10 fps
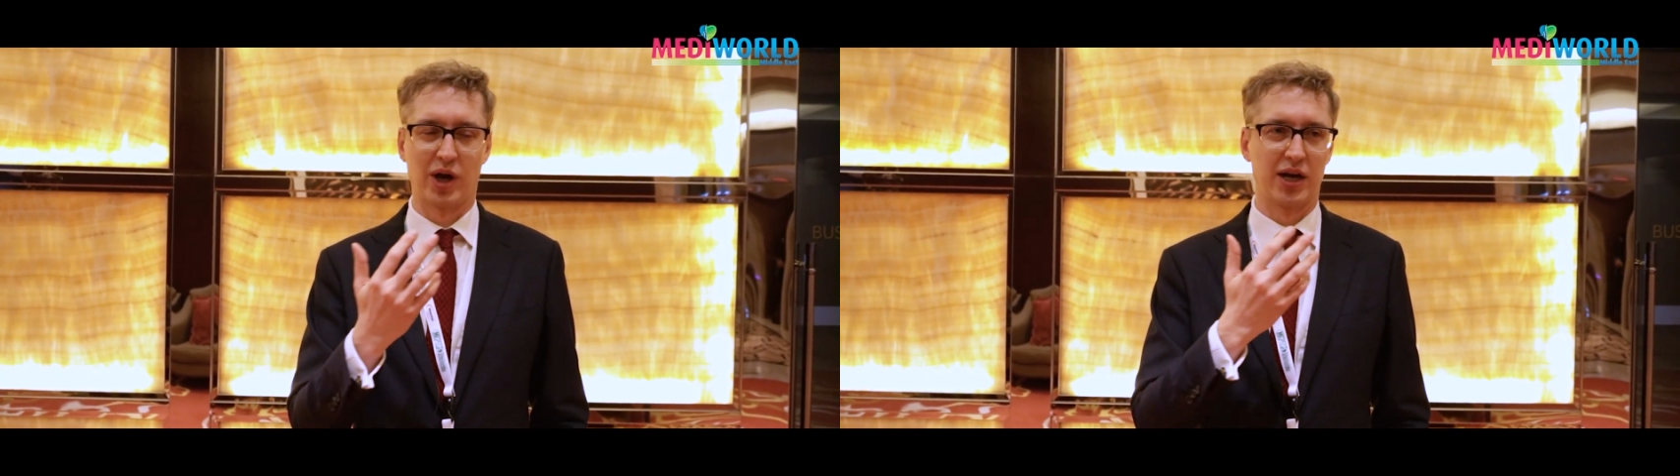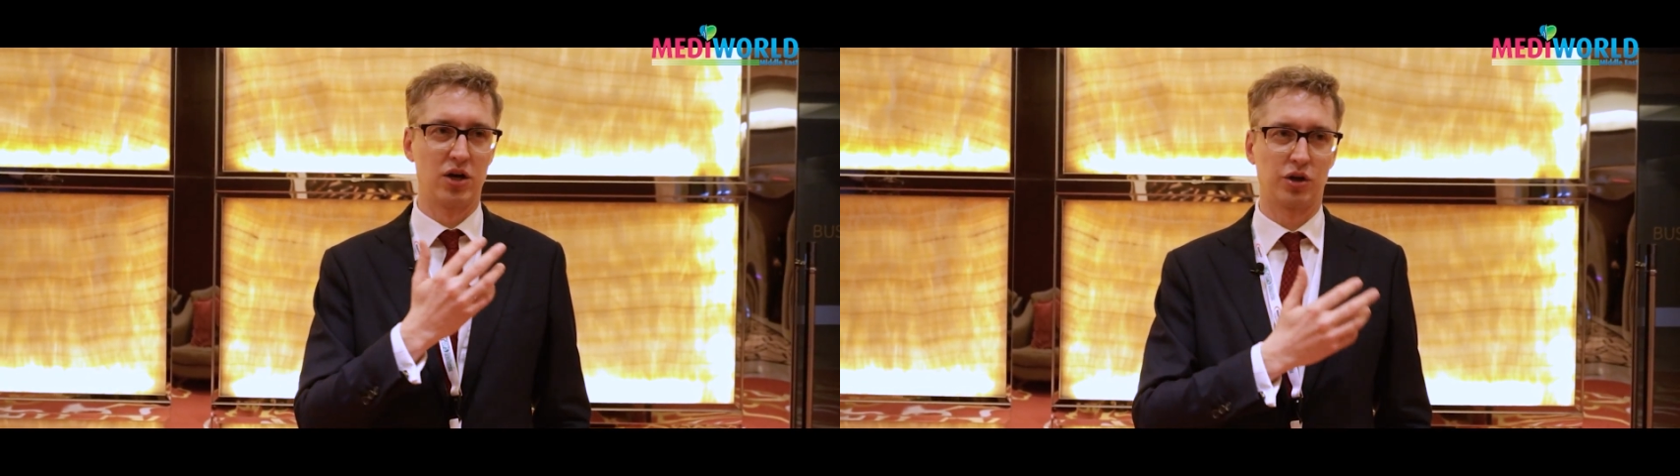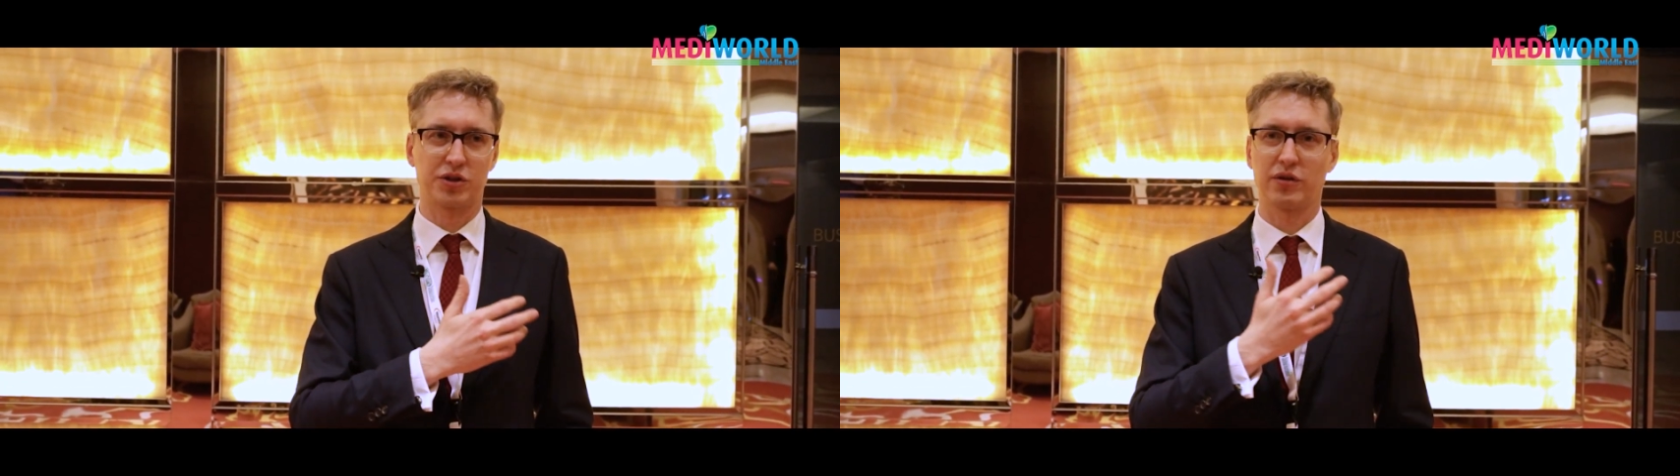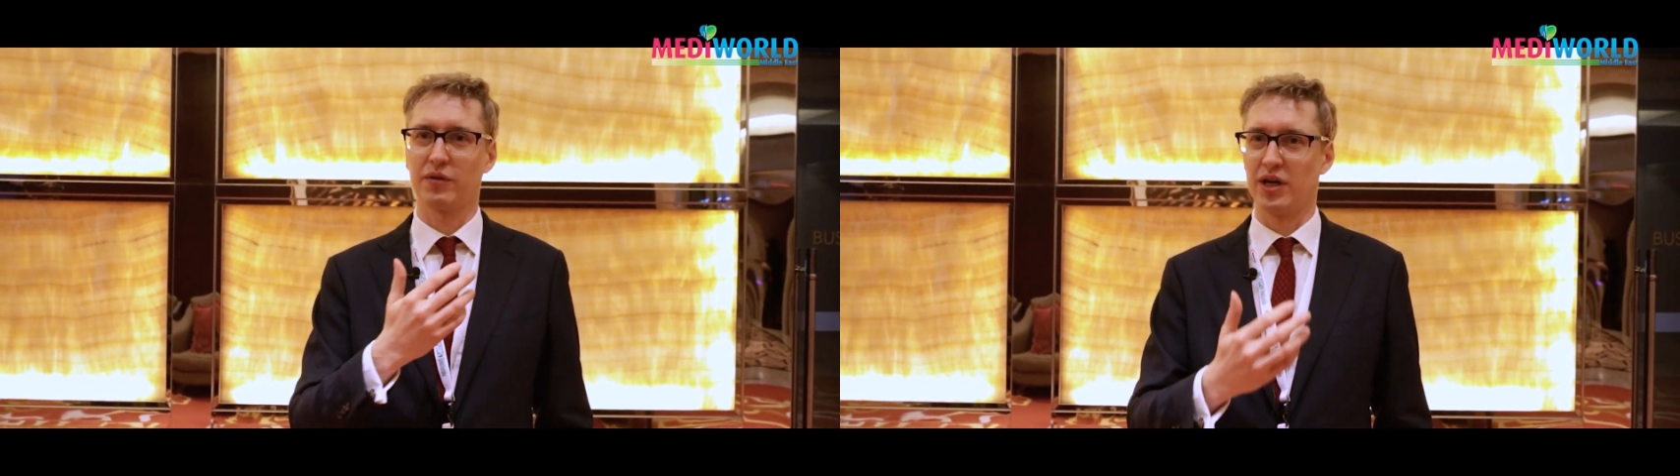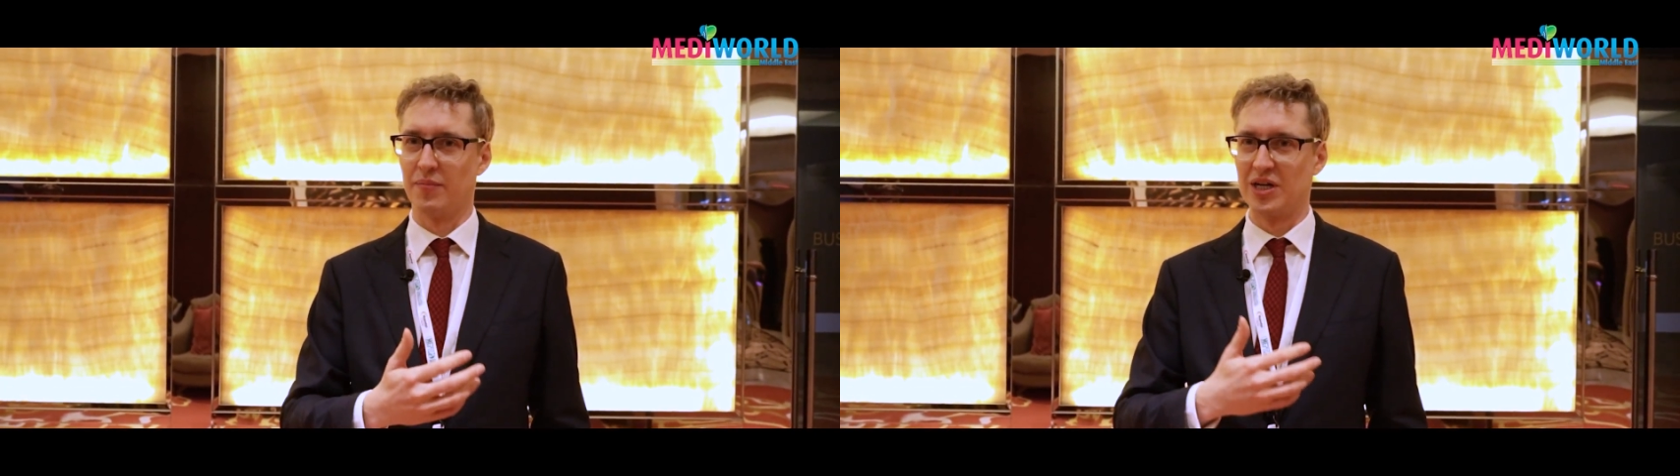We are not
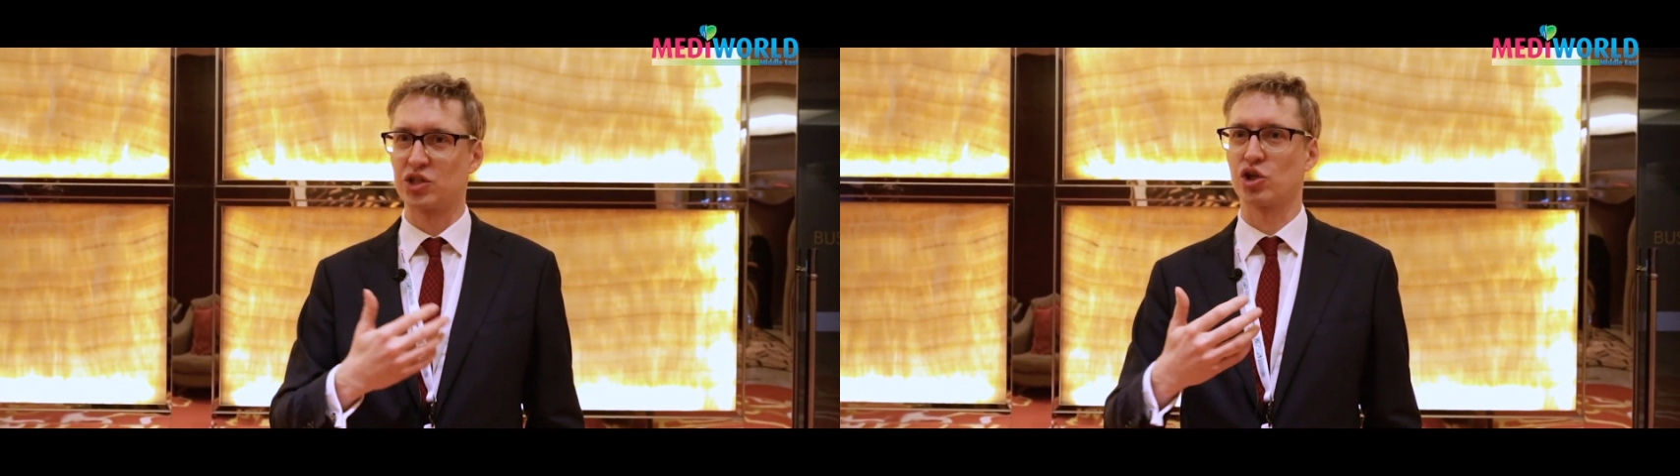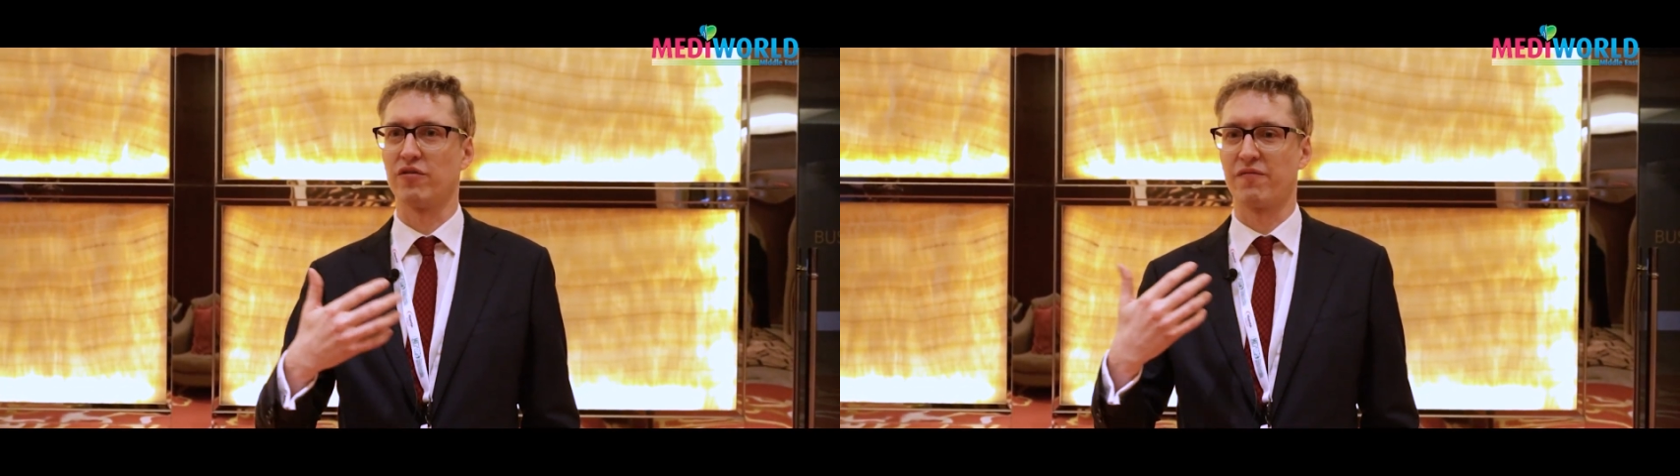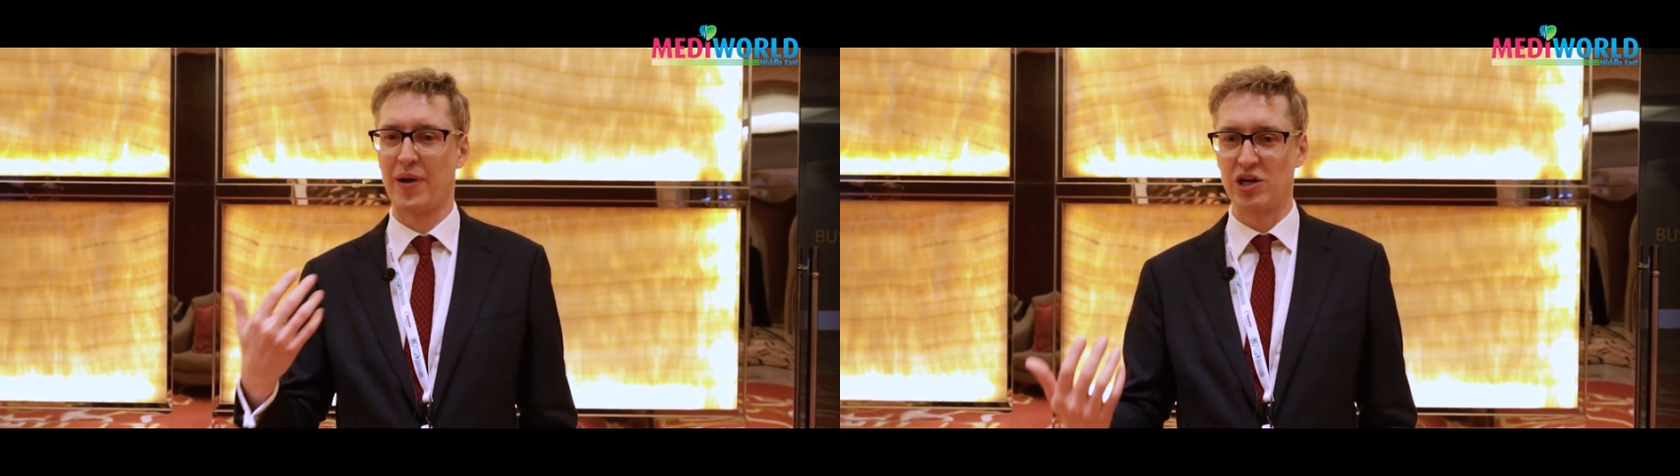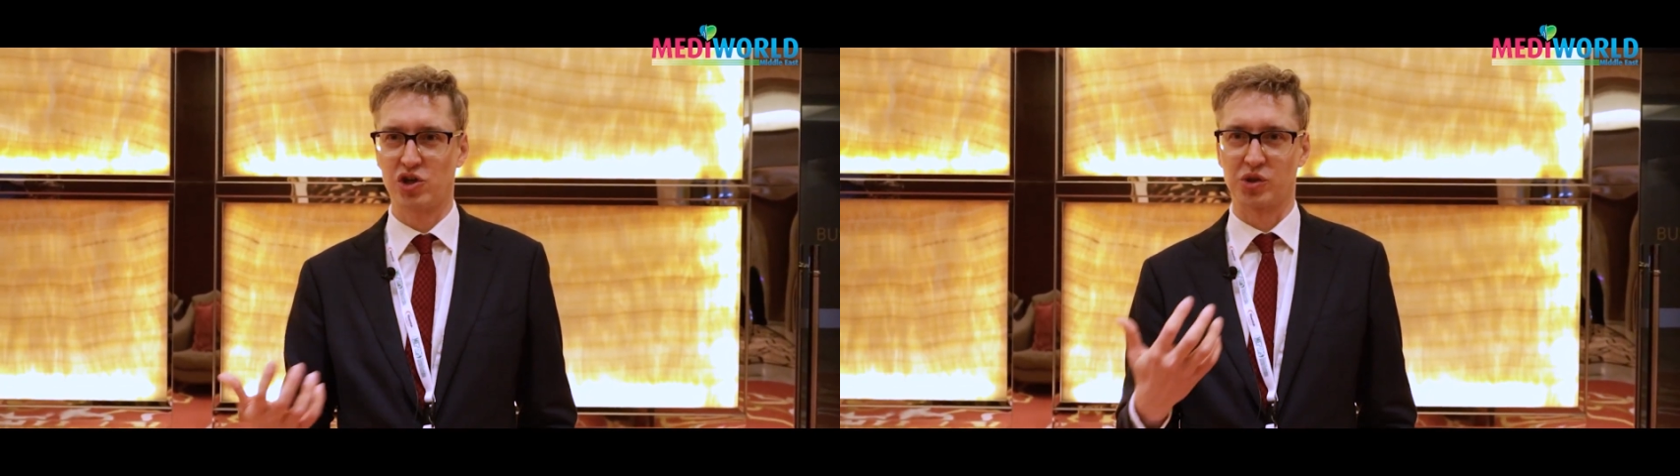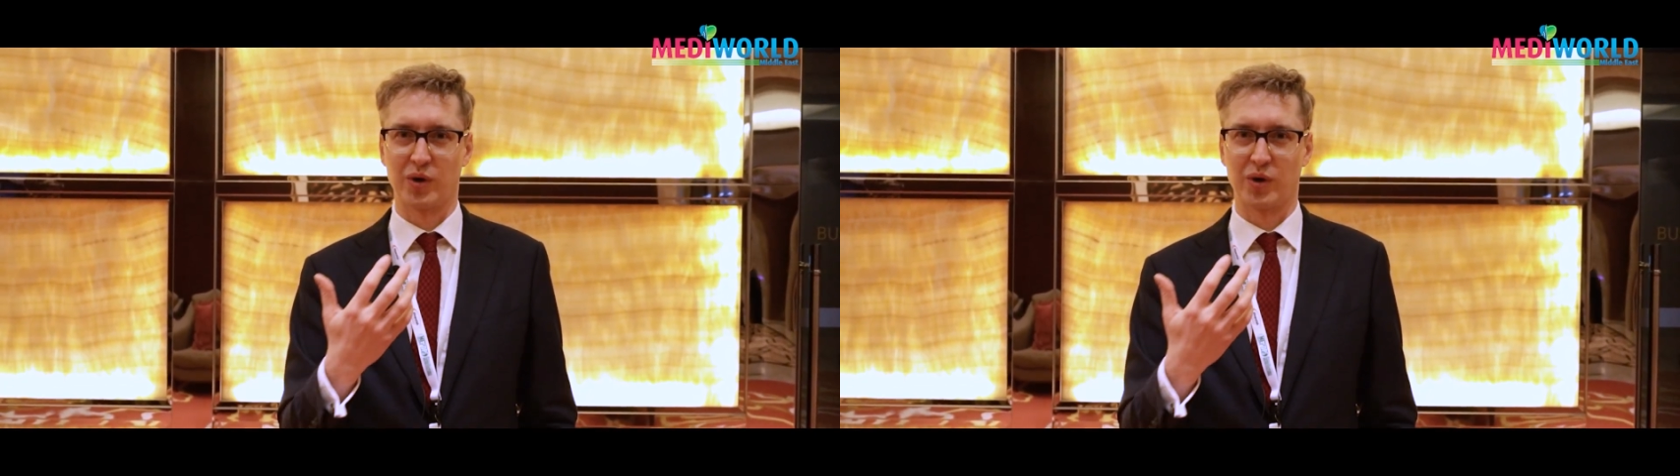in the Ministry of Patients,